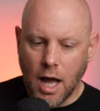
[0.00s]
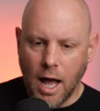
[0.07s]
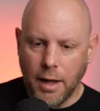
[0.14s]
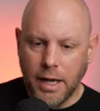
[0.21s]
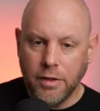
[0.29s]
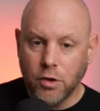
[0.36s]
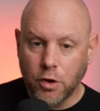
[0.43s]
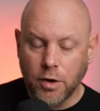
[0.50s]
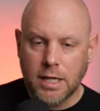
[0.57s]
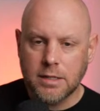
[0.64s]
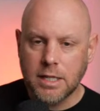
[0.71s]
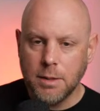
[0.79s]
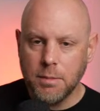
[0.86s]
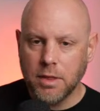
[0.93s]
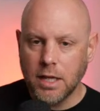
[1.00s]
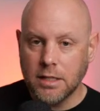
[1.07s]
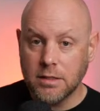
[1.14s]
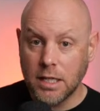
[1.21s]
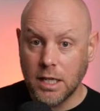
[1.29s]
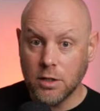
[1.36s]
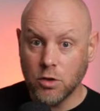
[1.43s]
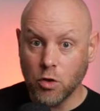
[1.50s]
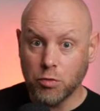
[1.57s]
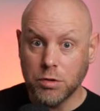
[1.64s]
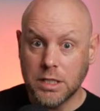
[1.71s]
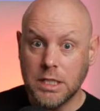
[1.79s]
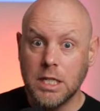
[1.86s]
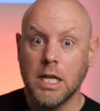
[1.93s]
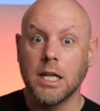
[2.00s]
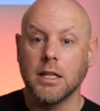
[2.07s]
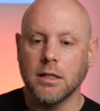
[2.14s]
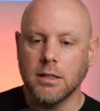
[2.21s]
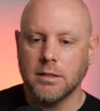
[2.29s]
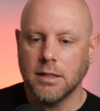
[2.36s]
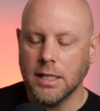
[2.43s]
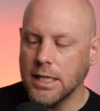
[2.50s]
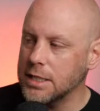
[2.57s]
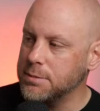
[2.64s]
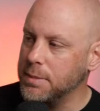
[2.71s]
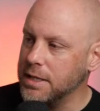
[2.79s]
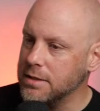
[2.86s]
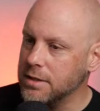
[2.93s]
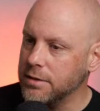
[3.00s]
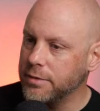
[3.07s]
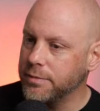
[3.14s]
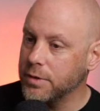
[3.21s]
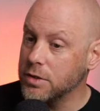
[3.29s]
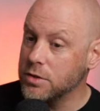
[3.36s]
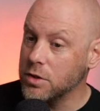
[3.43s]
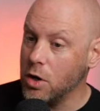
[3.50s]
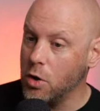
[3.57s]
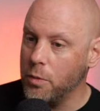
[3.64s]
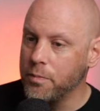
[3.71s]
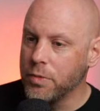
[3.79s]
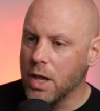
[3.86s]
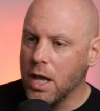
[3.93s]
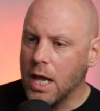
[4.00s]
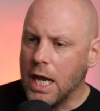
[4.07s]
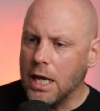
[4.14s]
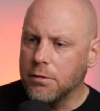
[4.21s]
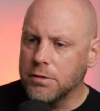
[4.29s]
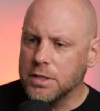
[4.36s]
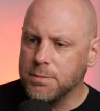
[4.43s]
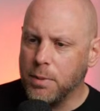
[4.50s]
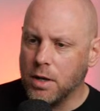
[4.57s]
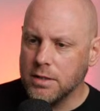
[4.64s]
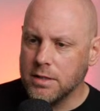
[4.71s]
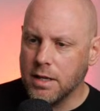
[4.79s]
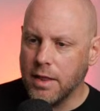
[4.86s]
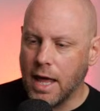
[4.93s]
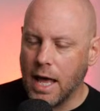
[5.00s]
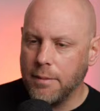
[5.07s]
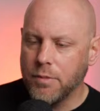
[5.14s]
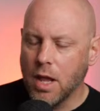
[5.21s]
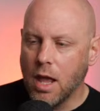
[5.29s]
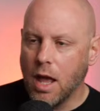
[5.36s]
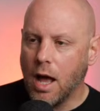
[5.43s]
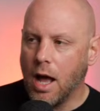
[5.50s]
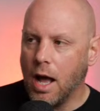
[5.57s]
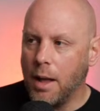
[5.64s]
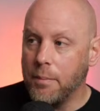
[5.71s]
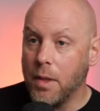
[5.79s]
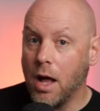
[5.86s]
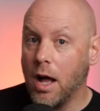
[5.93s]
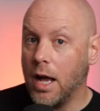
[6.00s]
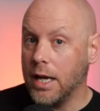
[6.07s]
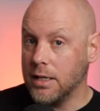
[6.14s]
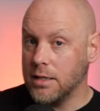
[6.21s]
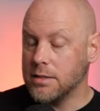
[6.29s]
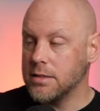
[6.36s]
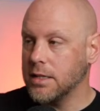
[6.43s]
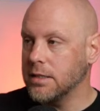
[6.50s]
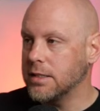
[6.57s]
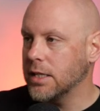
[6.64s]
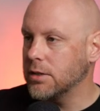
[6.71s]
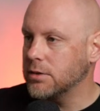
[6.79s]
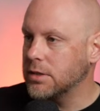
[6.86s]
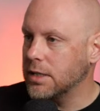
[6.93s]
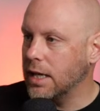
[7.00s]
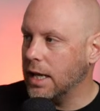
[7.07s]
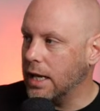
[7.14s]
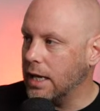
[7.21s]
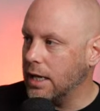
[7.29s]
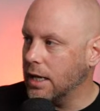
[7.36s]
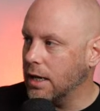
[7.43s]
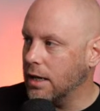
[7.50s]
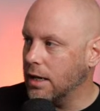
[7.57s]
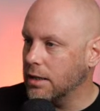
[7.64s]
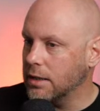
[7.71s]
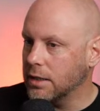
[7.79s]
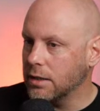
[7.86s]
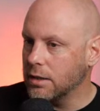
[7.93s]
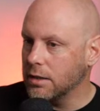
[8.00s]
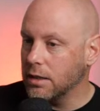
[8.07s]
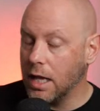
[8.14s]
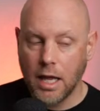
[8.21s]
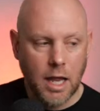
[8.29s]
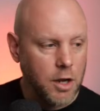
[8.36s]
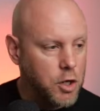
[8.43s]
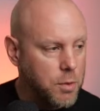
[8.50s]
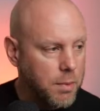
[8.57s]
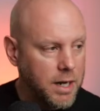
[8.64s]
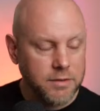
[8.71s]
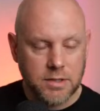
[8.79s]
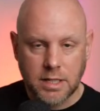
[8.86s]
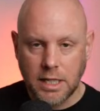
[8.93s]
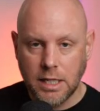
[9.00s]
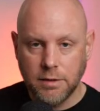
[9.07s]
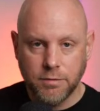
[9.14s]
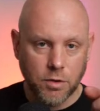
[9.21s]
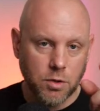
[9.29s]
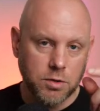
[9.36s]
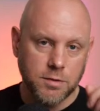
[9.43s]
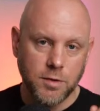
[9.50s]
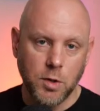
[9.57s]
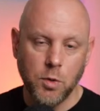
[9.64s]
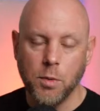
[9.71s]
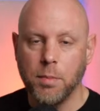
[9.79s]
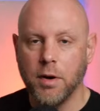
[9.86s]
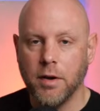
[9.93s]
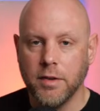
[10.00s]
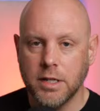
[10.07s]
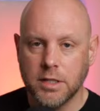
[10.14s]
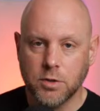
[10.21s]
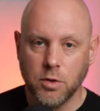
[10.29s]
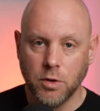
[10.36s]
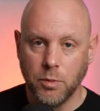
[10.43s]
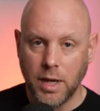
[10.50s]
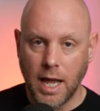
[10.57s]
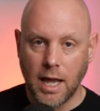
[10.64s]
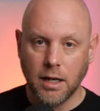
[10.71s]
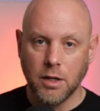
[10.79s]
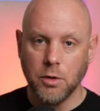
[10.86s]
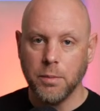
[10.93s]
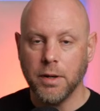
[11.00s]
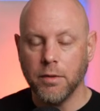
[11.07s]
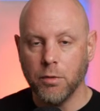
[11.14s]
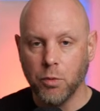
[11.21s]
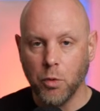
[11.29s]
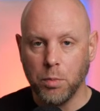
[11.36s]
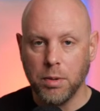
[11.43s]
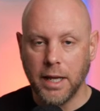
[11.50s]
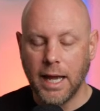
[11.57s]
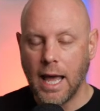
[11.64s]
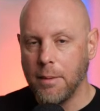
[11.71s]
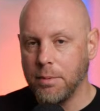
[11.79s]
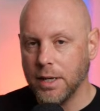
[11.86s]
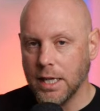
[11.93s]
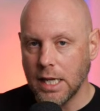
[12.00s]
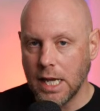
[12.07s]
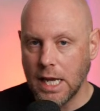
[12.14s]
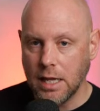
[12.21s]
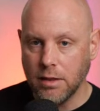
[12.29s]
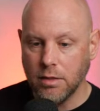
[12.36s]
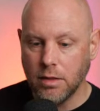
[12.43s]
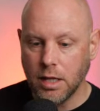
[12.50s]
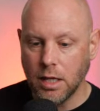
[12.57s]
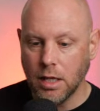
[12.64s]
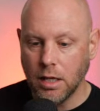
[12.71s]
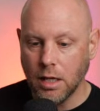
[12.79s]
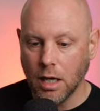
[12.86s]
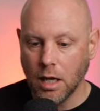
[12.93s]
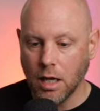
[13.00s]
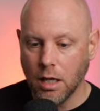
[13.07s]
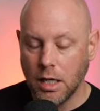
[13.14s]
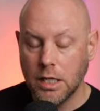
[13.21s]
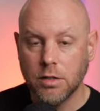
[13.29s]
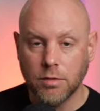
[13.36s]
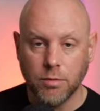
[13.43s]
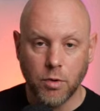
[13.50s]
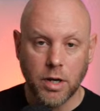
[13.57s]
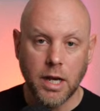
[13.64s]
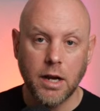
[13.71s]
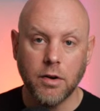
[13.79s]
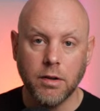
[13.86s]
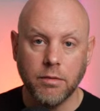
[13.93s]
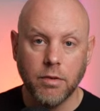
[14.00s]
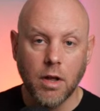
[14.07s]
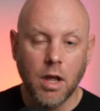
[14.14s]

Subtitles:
in the grand scheme of things is ridiculously expensive. So in response to that, I sent out a little, and you might have seen, for those of you who are part of the Discord, we had a little bit of the roleplay happening in the Into the Void narrative.